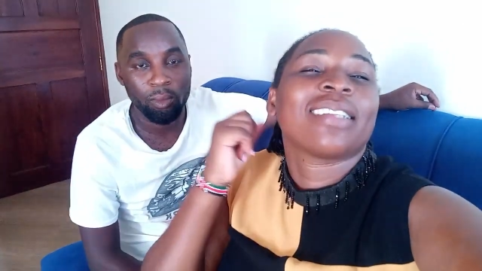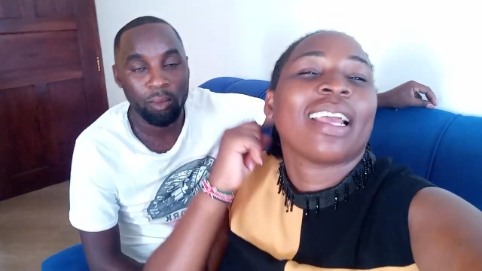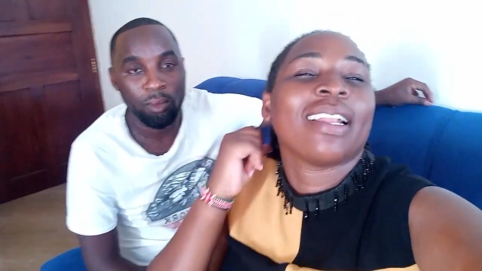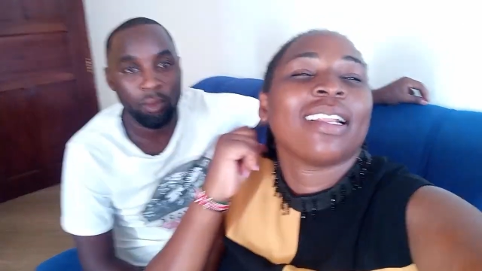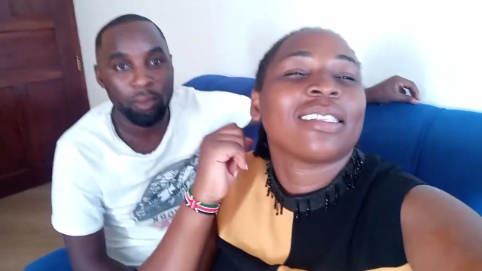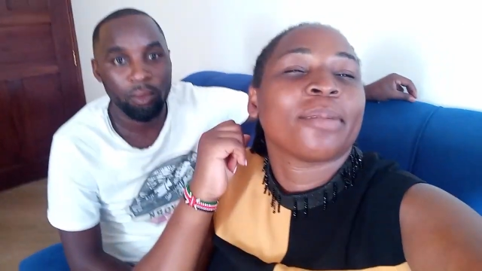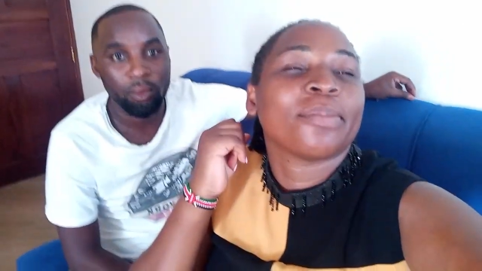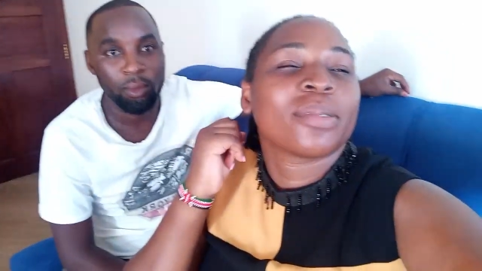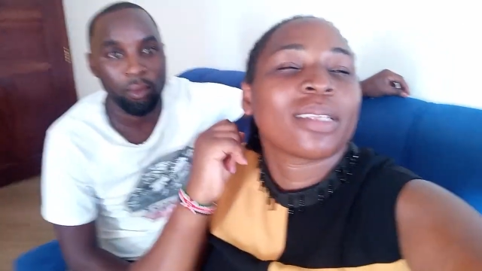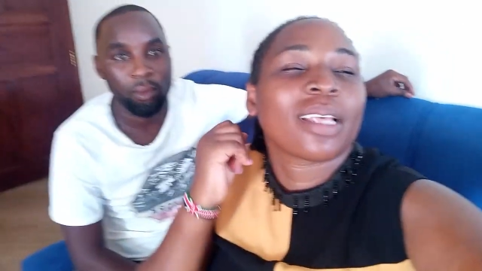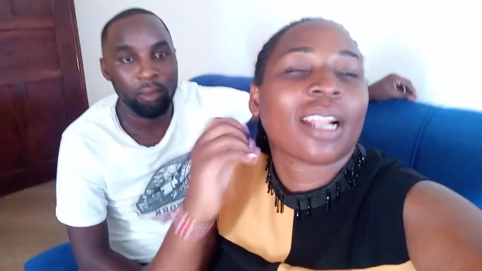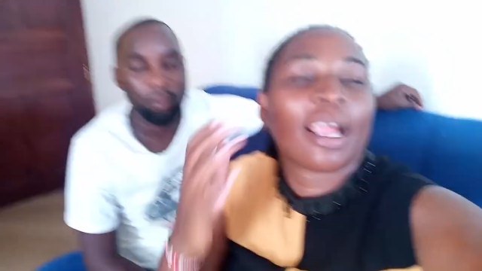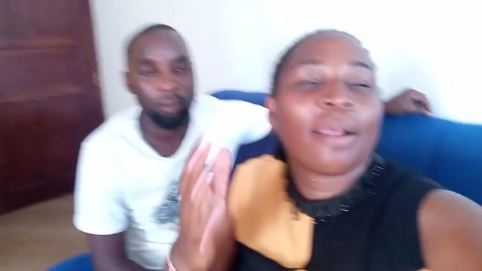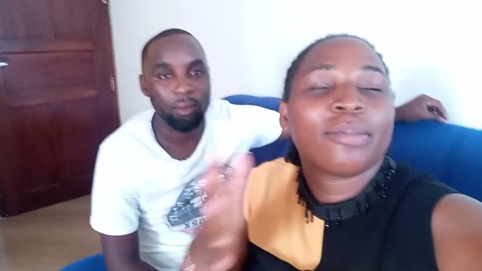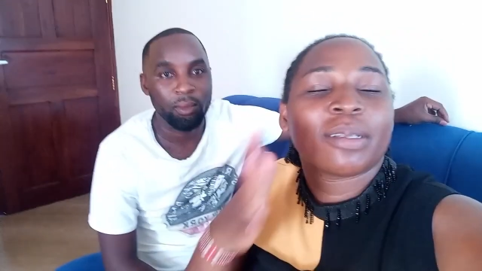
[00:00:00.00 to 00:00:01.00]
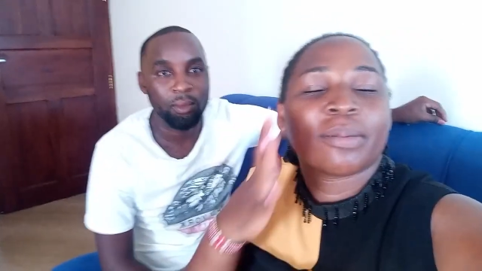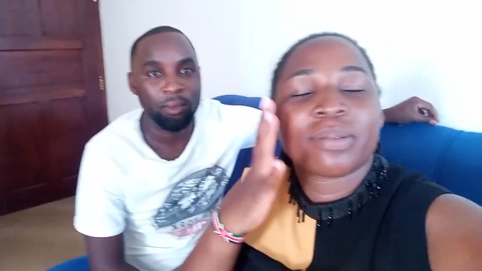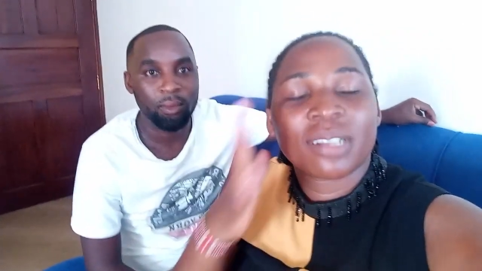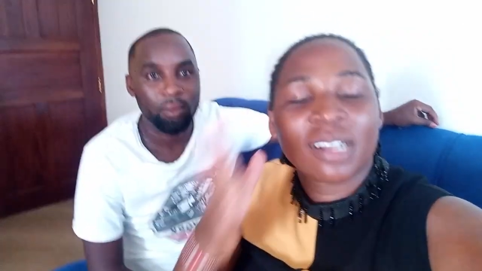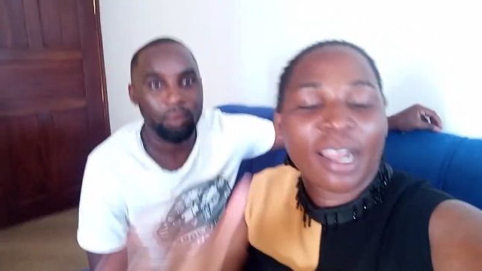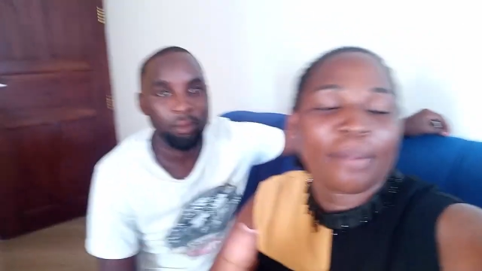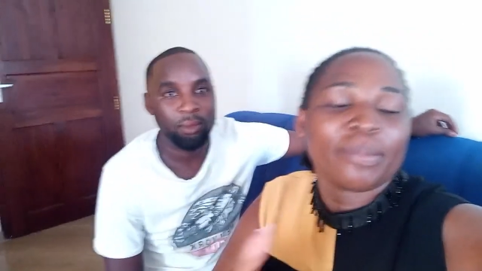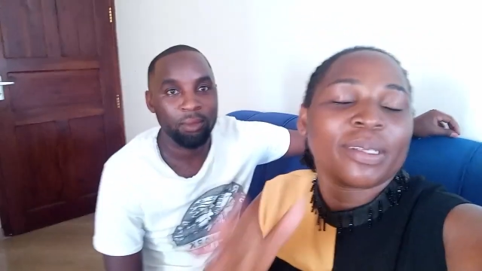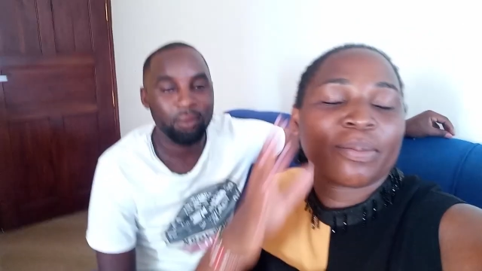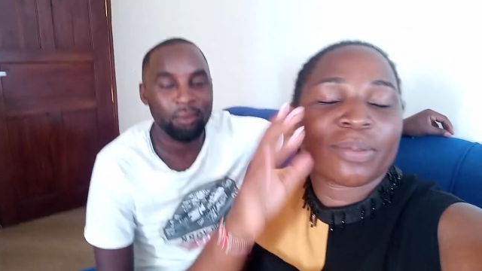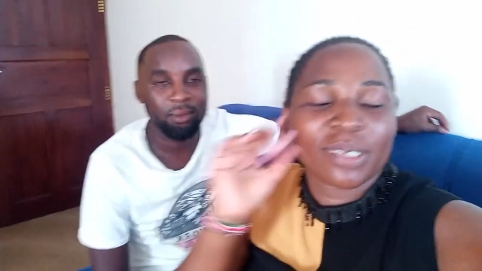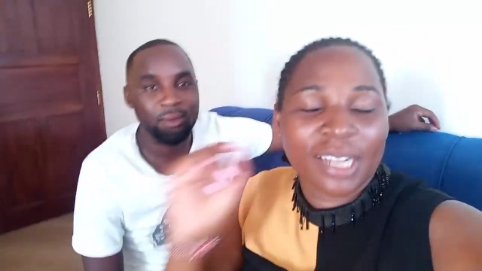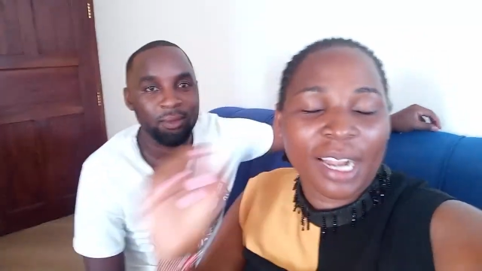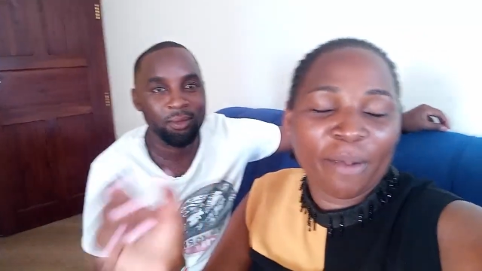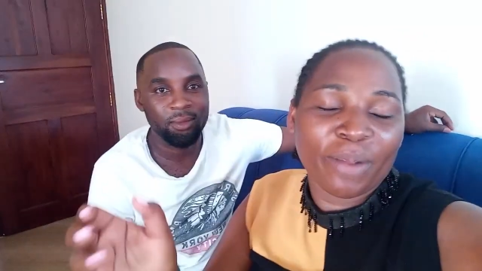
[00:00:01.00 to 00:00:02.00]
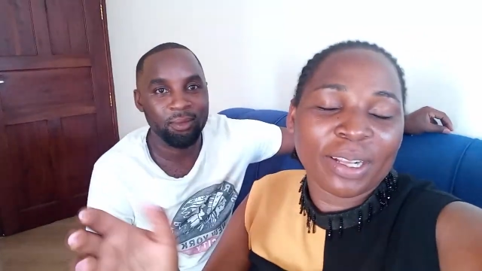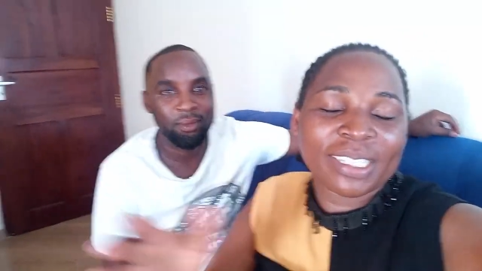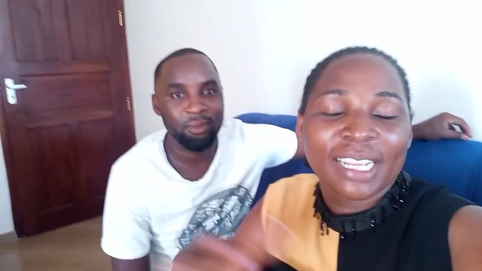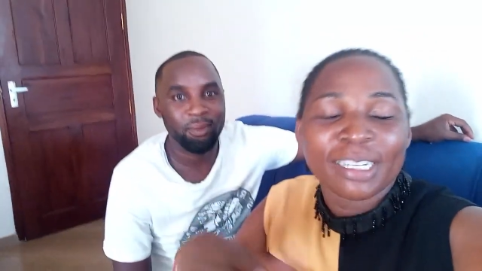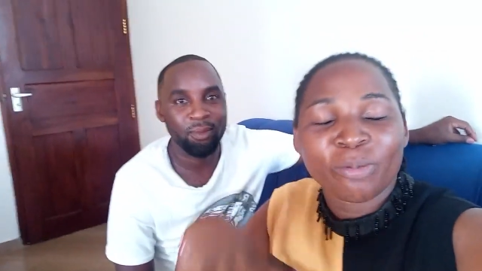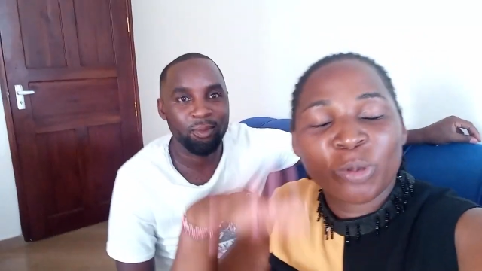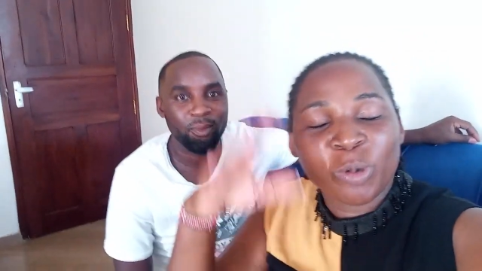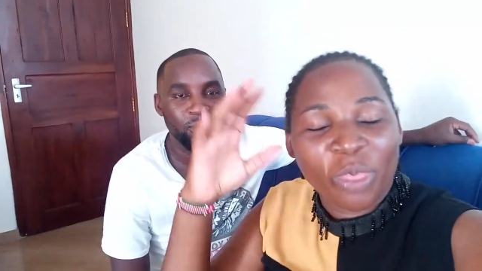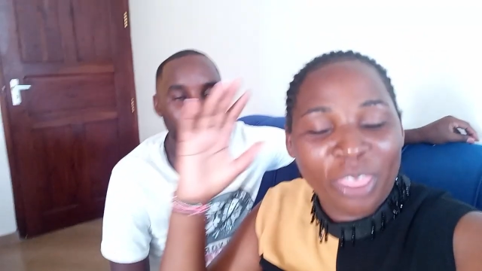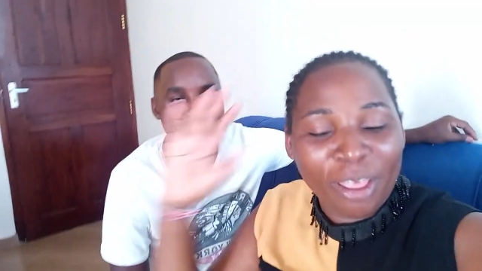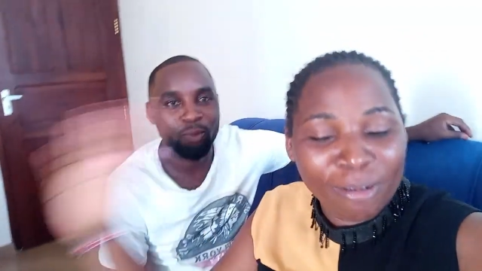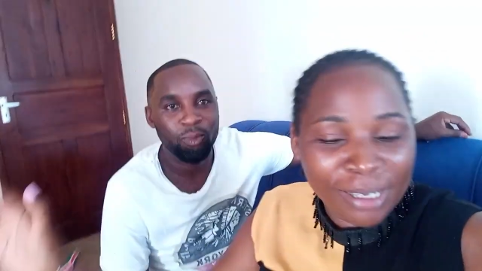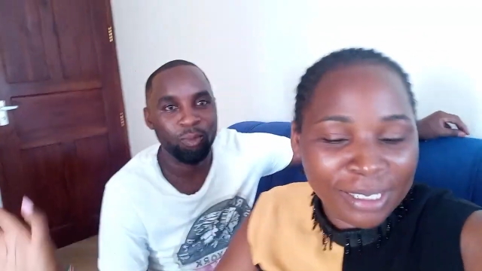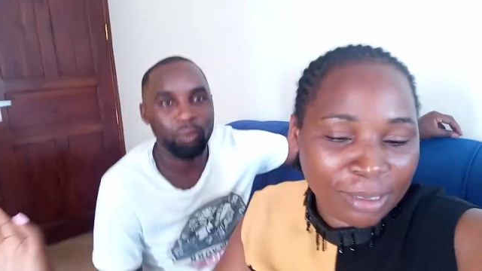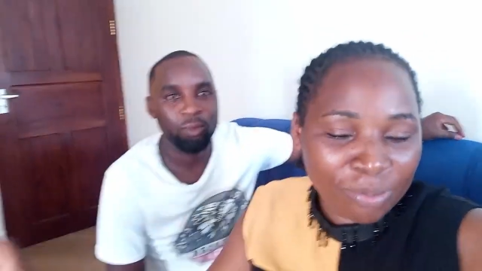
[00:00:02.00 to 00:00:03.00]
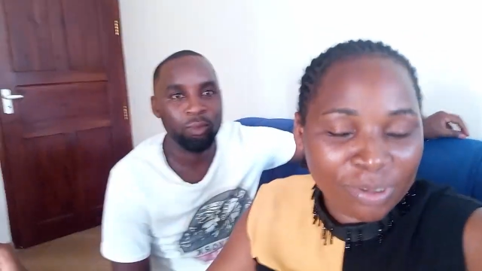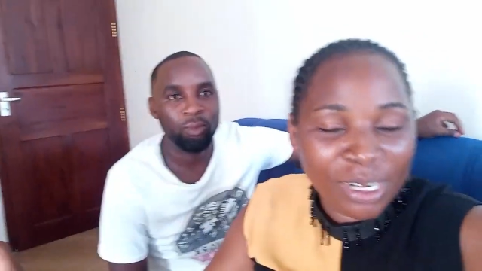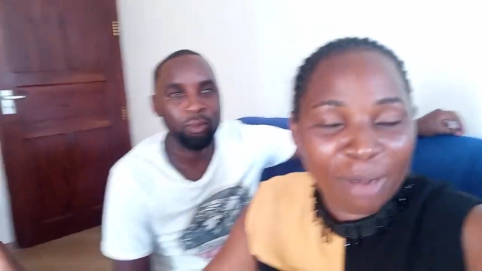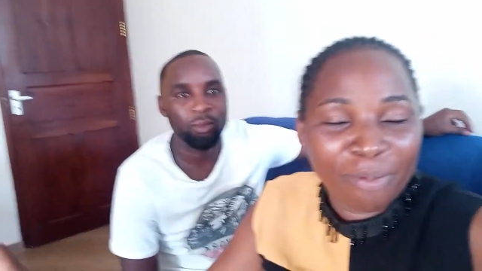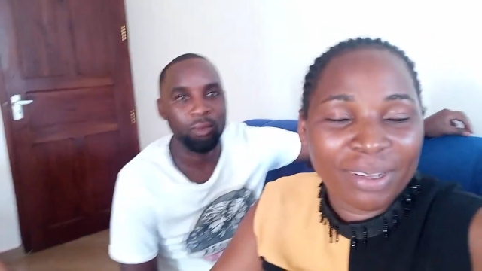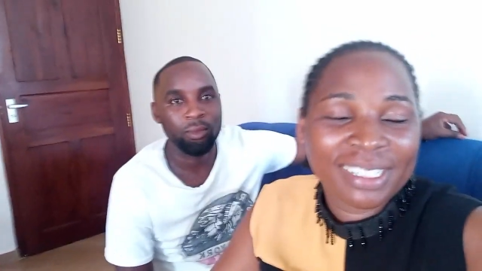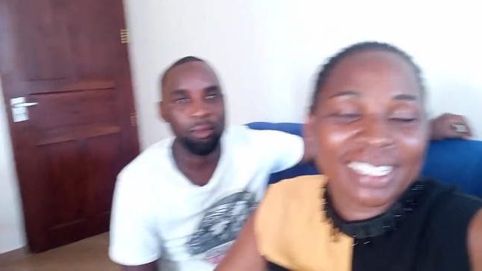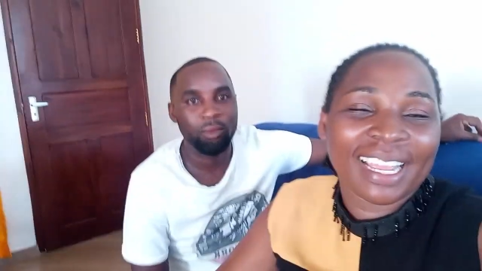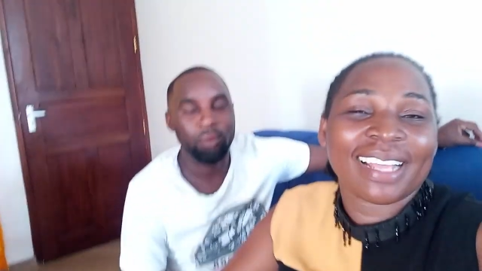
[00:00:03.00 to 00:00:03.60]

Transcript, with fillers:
Speaker 1: kindly subscribe subscribe subscribe let's get him to a thousand subscribers